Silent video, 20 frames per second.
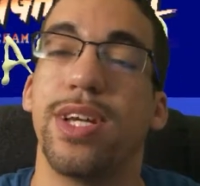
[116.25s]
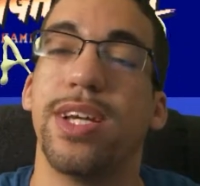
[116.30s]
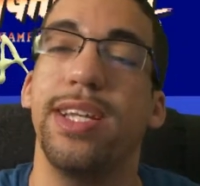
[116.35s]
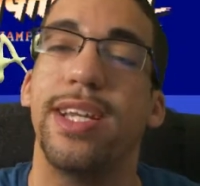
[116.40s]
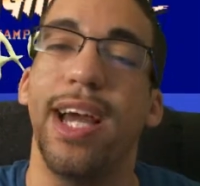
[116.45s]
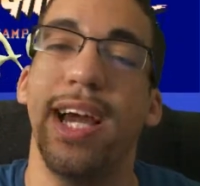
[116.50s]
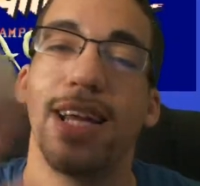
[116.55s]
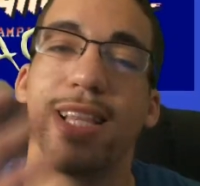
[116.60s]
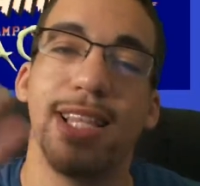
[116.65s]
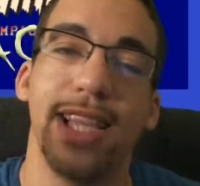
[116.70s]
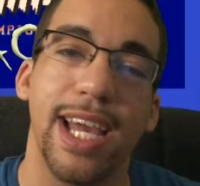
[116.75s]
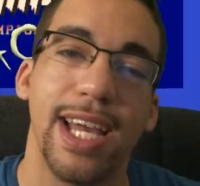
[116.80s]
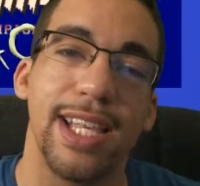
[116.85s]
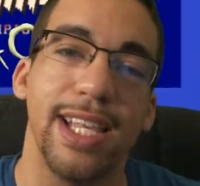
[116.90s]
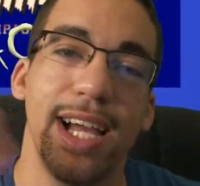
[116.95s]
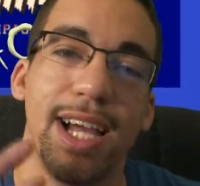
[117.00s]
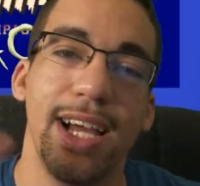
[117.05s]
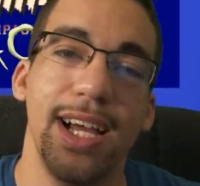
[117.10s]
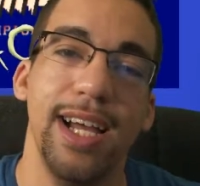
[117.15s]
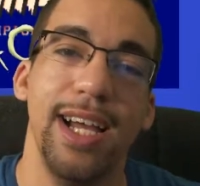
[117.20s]
Good night,
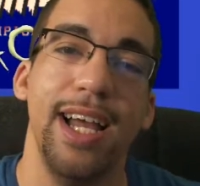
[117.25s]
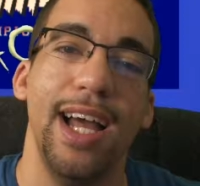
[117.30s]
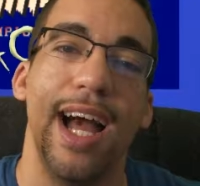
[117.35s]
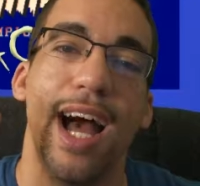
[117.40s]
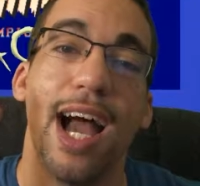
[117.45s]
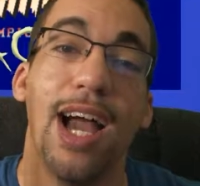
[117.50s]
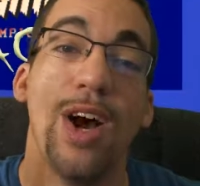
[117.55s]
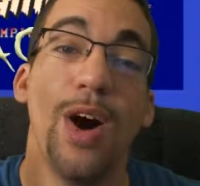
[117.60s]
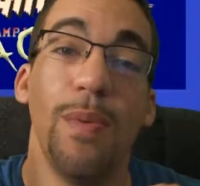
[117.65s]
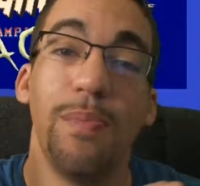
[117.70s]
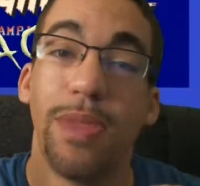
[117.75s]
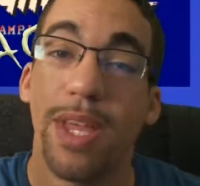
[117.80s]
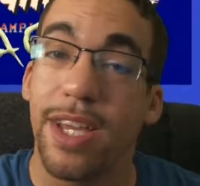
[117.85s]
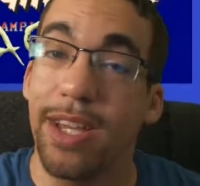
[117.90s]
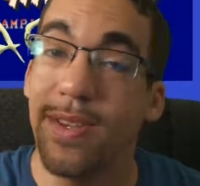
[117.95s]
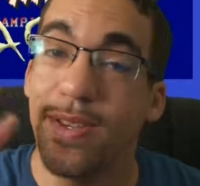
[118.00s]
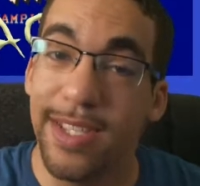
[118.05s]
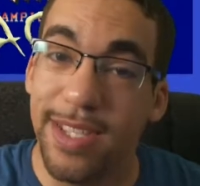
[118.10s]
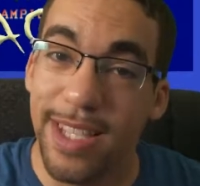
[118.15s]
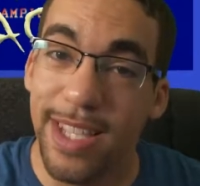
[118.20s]
Layla. I hope that
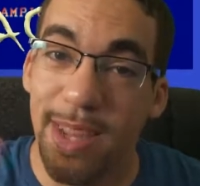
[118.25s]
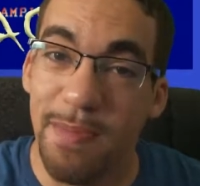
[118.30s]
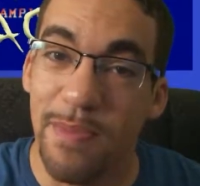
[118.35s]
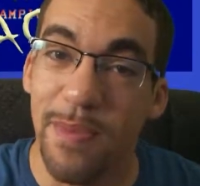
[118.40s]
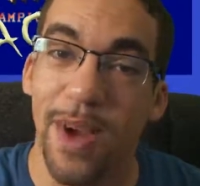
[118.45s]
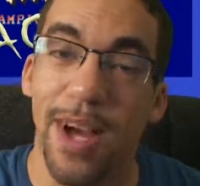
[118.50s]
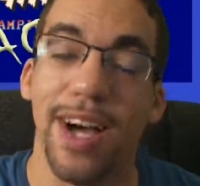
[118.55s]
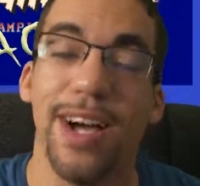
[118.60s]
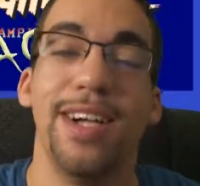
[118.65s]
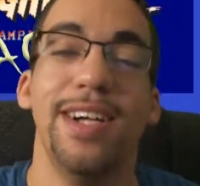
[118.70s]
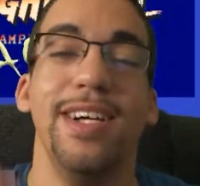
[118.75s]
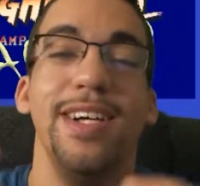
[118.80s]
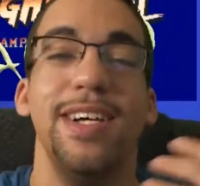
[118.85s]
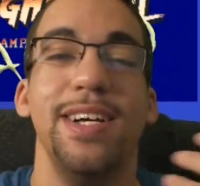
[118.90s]
you sleep well.